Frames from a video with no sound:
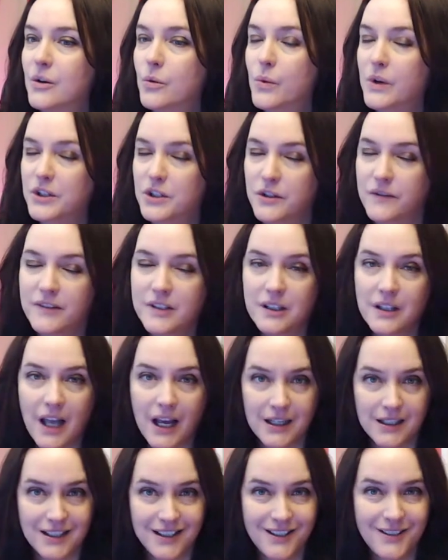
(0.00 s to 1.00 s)
once you've
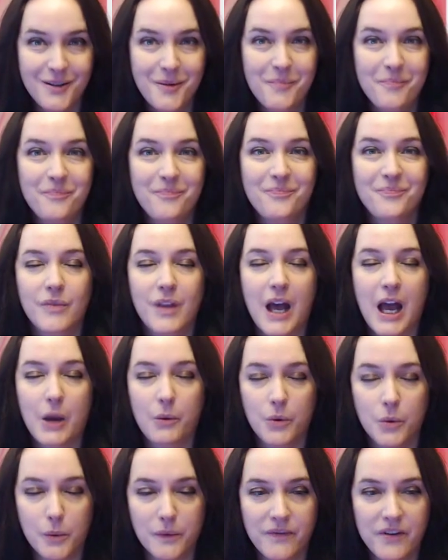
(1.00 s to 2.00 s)
selected, I
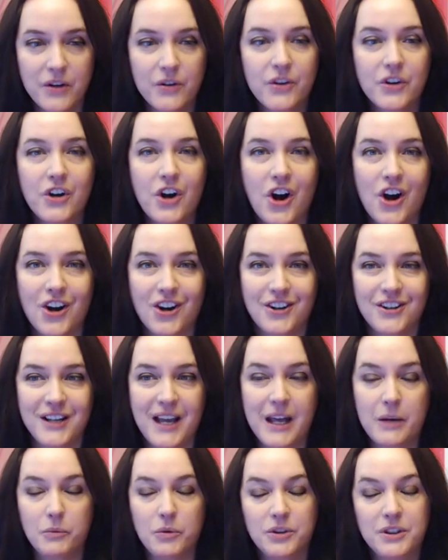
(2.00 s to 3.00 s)
will reveal the card
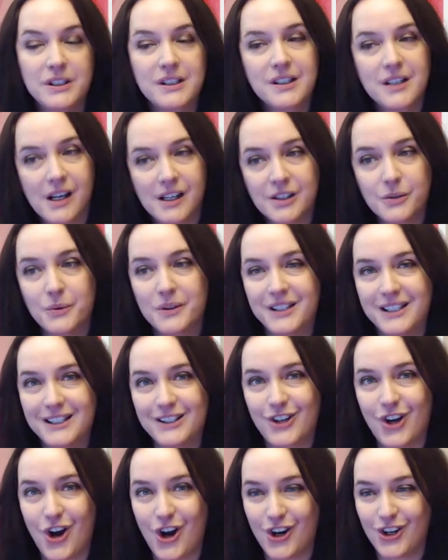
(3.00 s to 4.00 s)
and we'll discuss what these
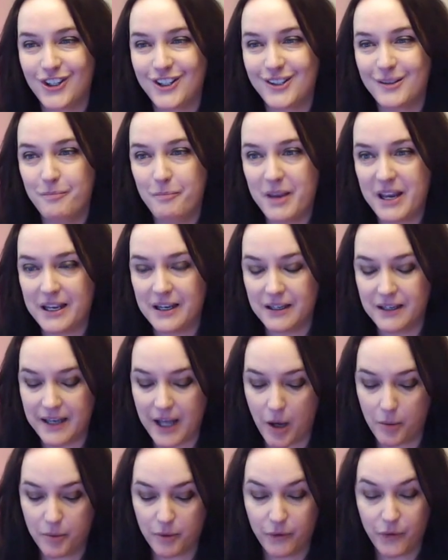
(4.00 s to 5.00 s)
cards mean.
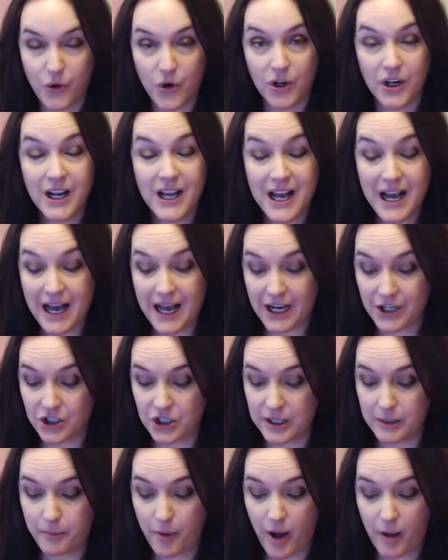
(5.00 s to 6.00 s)
Now, before I
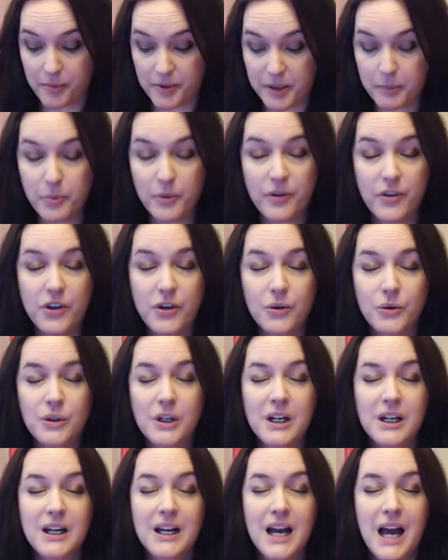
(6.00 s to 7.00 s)
actually popped up with you,
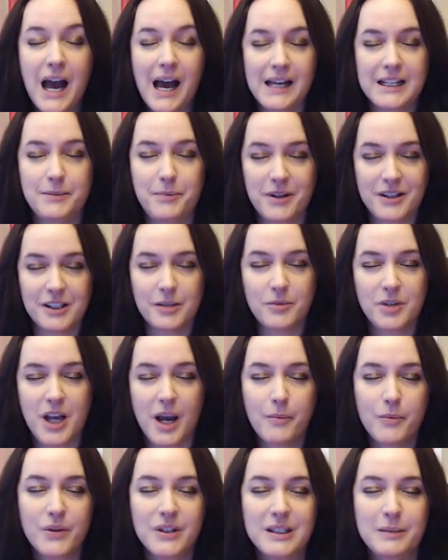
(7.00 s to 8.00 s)
I spent some
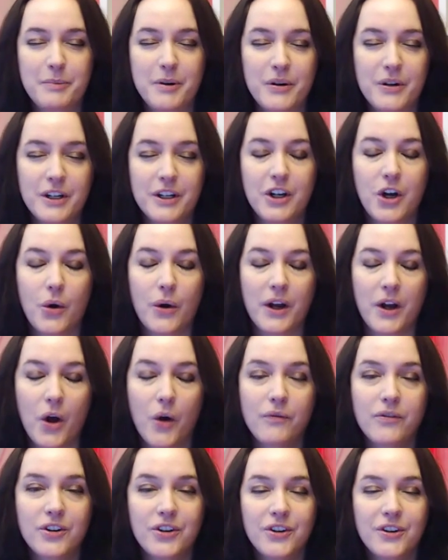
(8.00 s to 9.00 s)
time with Spirit going
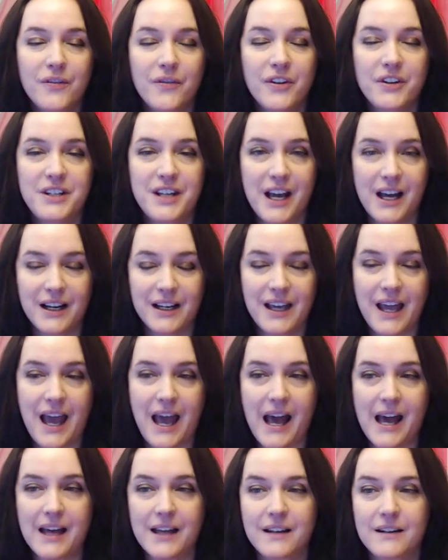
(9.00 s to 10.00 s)
over the deck,
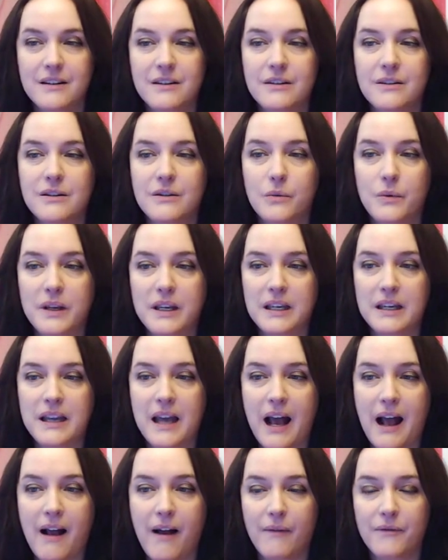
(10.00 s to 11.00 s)
and we
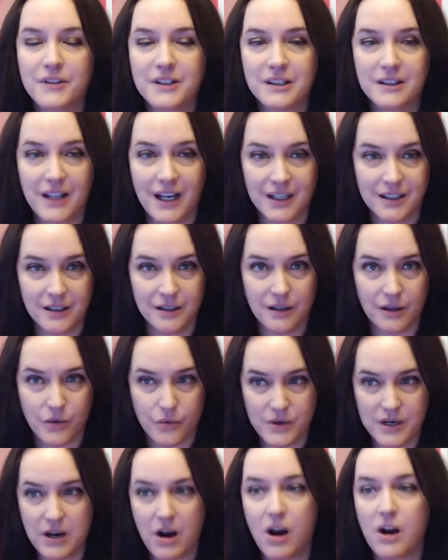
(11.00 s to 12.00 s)
have selected the
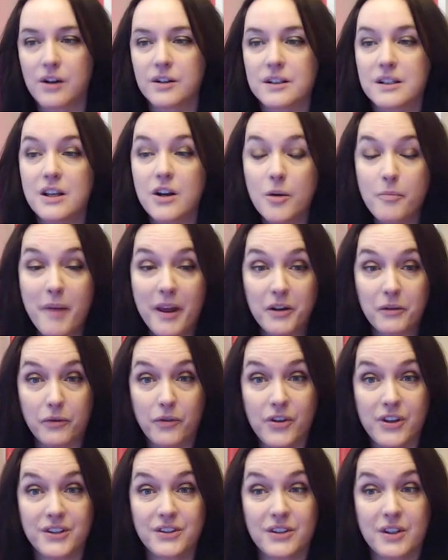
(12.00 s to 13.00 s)
3 cards that are meant for
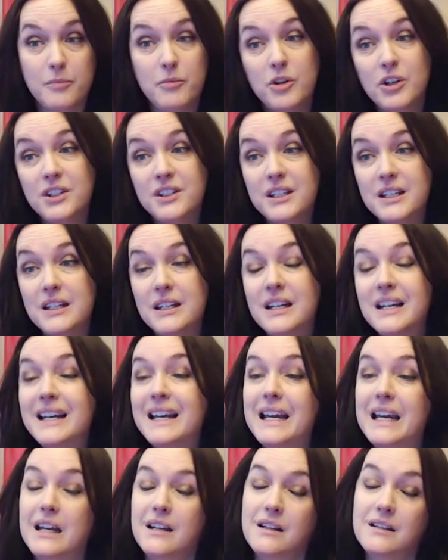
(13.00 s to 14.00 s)
this community.
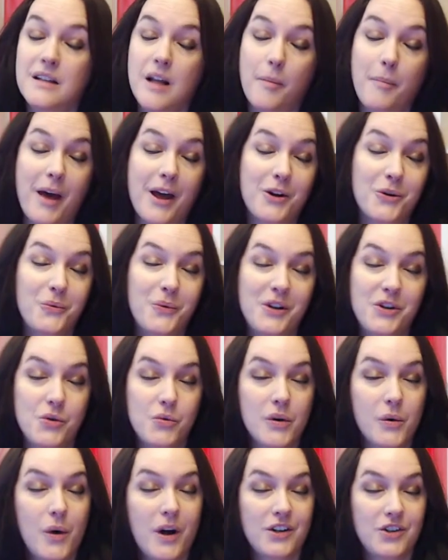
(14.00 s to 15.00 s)
It does not matter when you
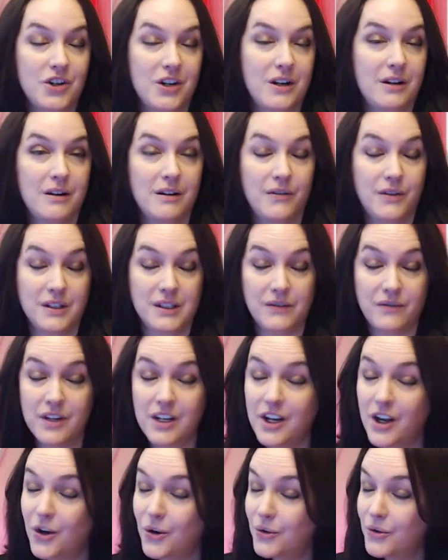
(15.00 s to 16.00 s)
are watching this
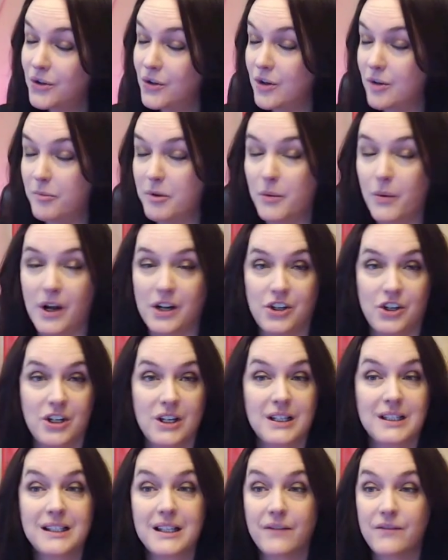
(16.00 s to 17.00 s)
video. You can be watching
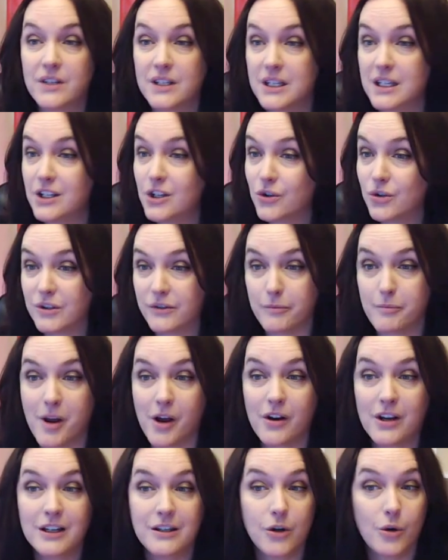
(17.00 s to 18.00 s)
it 17 years from now.
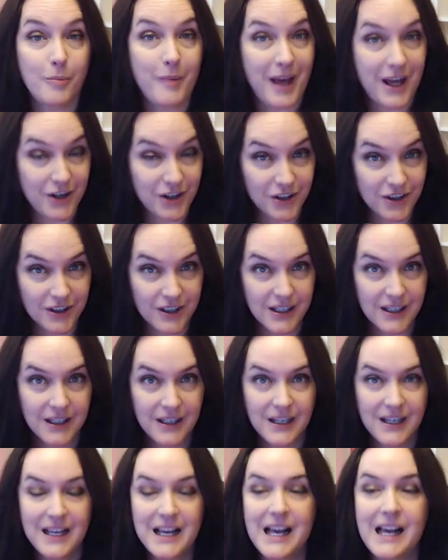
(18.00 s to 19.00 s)
It don't matter.
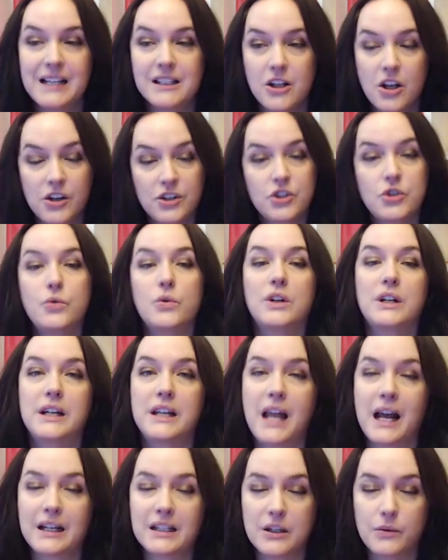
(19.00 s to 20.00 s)
As long as you are
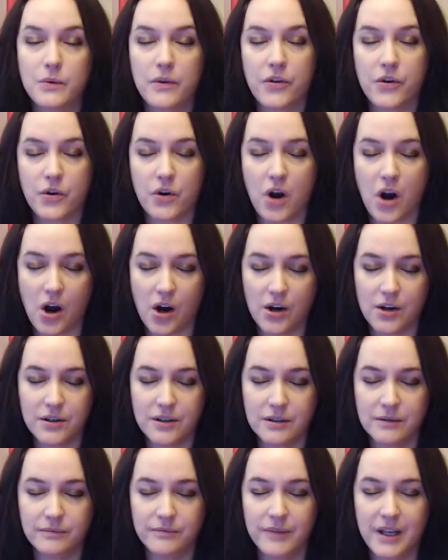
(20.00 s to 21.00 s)
connecting with your
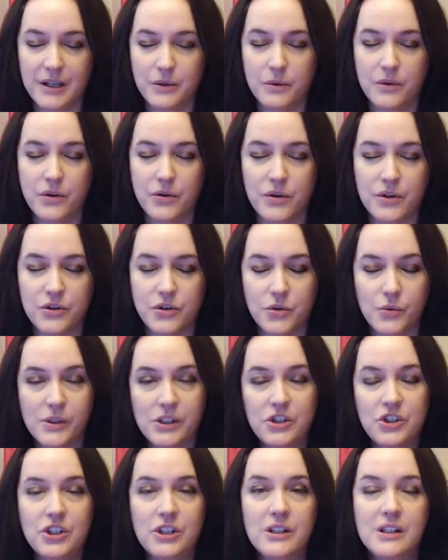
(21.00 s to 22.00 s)
heart and with your
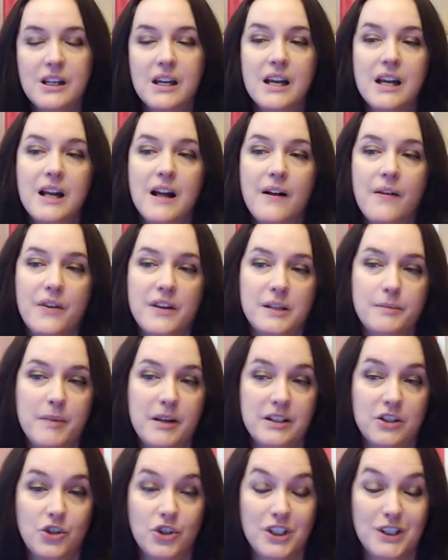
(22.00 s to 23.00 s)
intuition, this
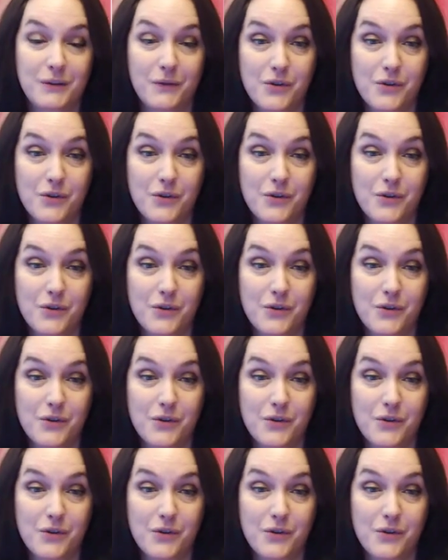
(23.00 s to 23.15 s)
message is